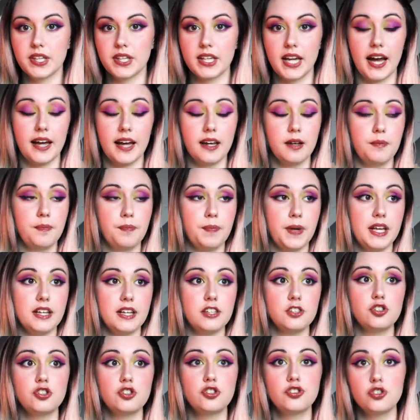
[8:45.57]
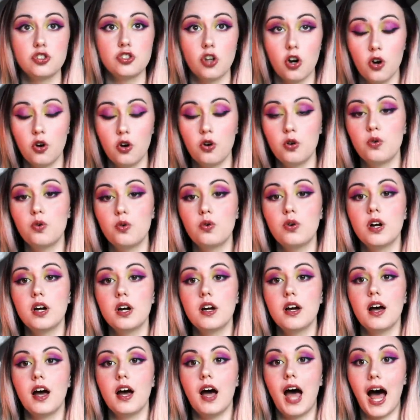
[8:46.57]
can be so
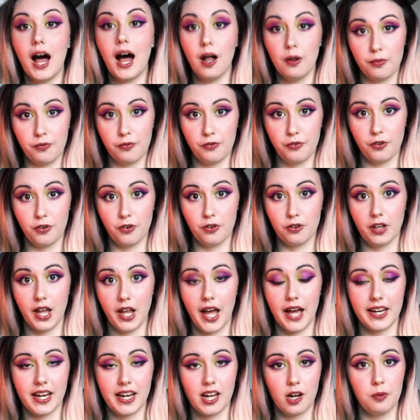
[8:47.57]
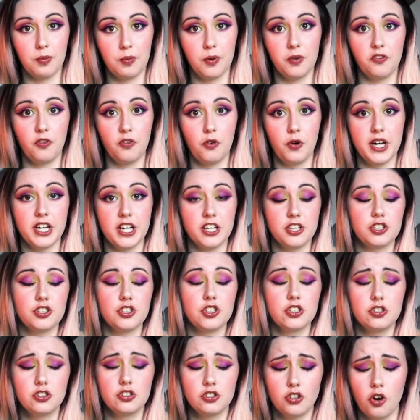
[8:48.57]
helpful and help avoid
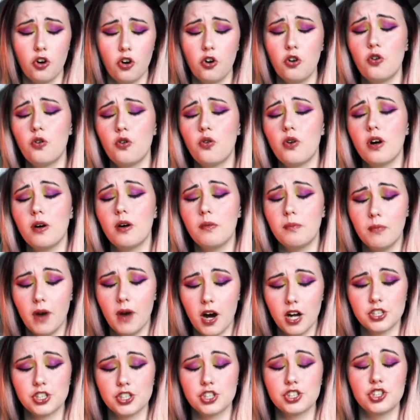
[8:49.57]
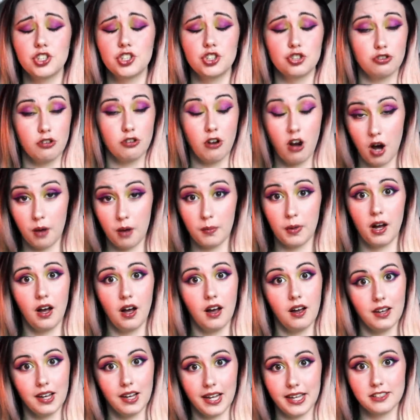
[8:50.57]
so much
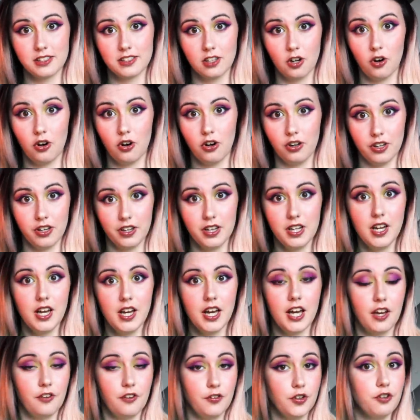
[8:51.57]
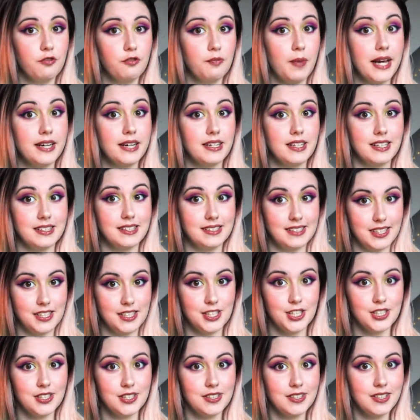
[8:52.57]
drama later on. If you've made a
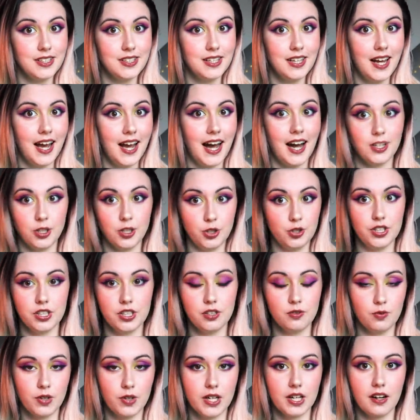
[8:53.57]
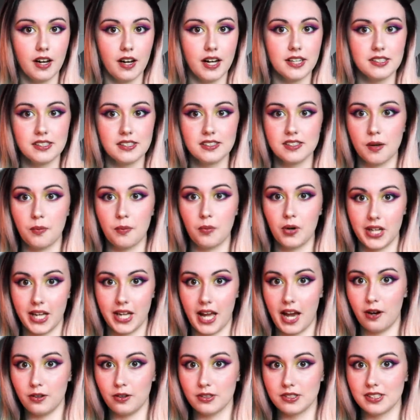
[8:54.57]
decision and you didn't realize that somebody
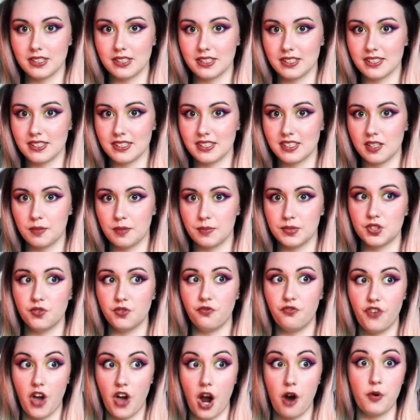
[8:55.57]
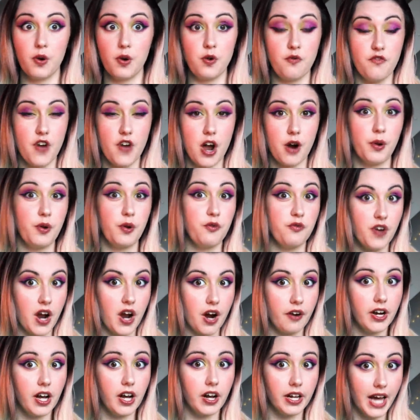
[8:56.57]
else in the system is very, very,
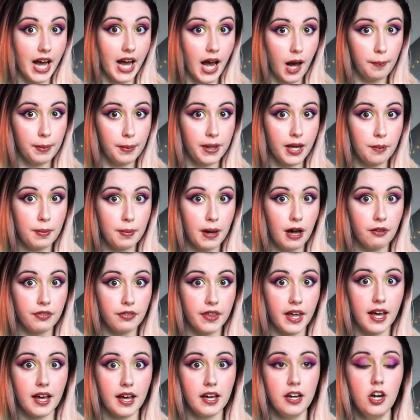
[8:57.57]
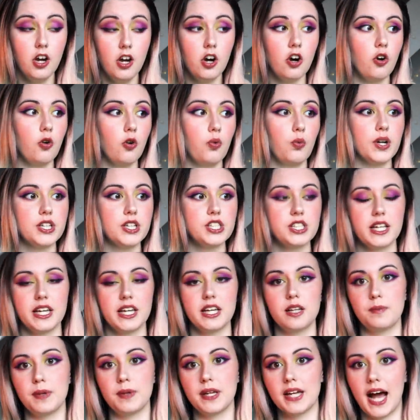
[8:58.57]
very unhappy about that or wish that
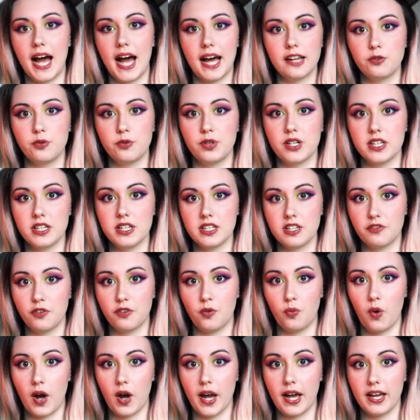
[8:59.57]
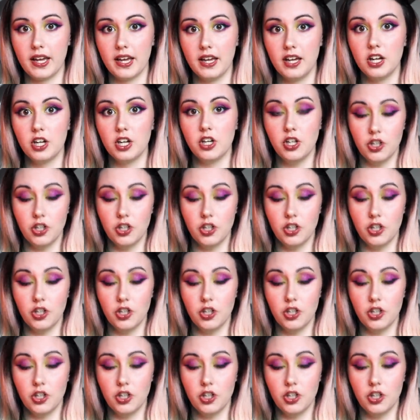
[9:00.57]
it had been handled in a different way,